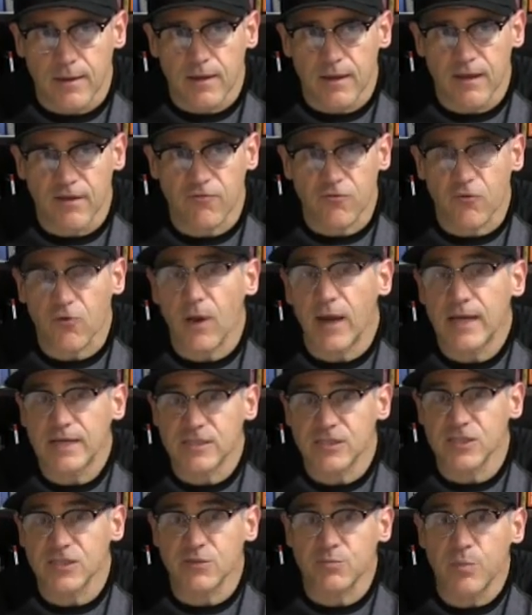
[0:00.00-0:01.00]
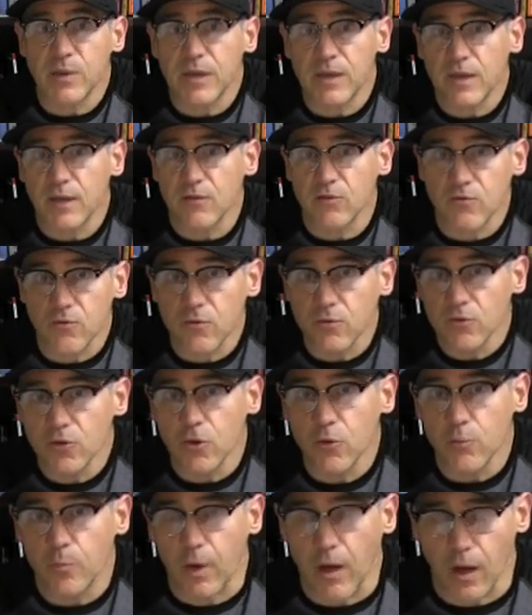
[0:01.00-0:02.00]
if Christ is speaking through
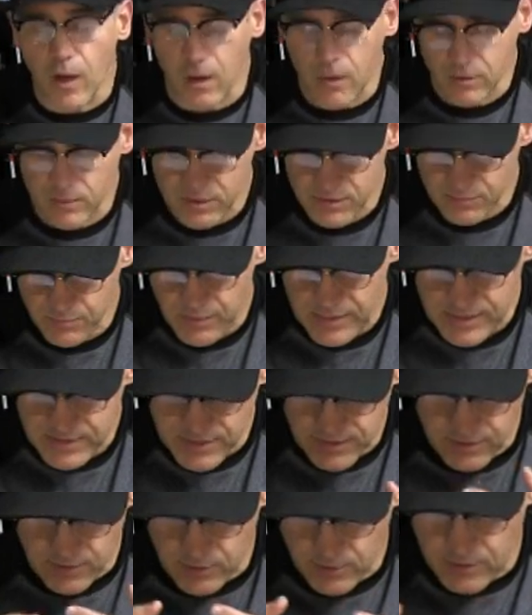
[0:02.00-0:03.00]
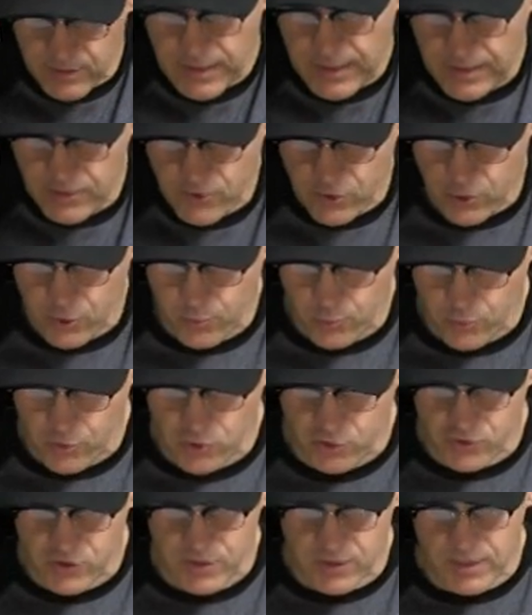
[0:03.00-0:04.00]
you, Paul?" is basically how they're
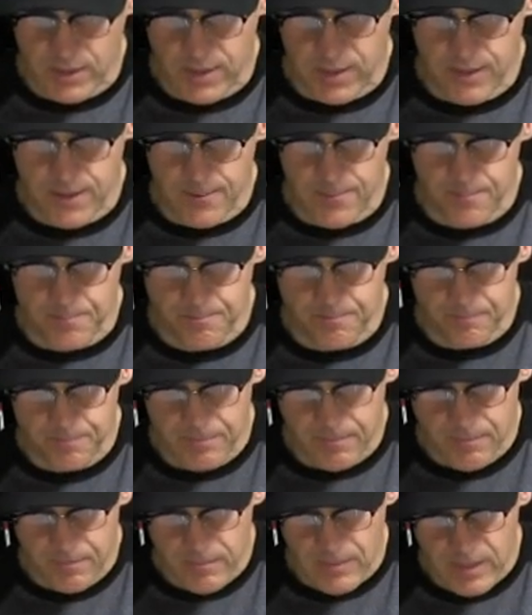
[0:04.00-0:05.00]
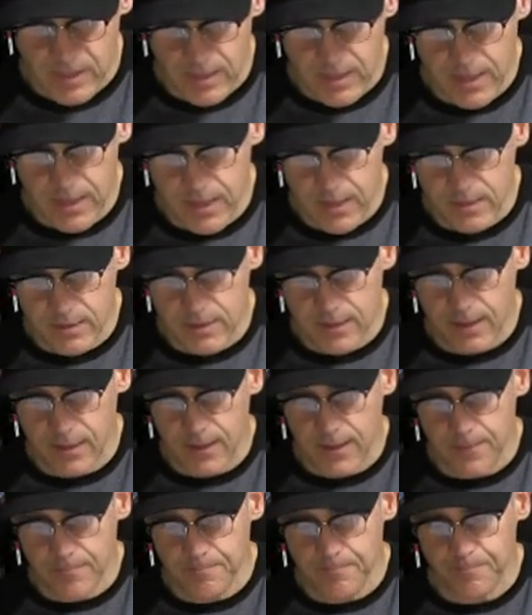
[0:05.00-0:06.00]
approaching him.
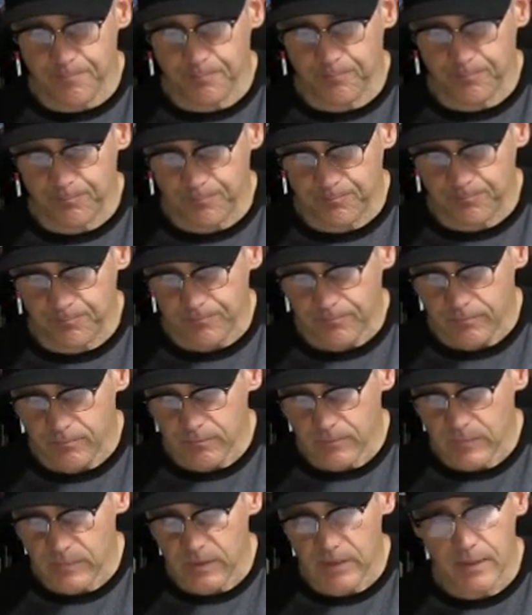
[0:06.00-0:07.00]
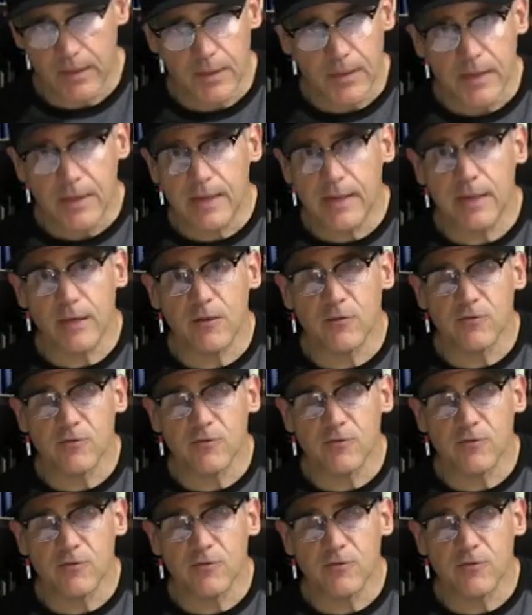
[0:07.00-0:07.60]
And he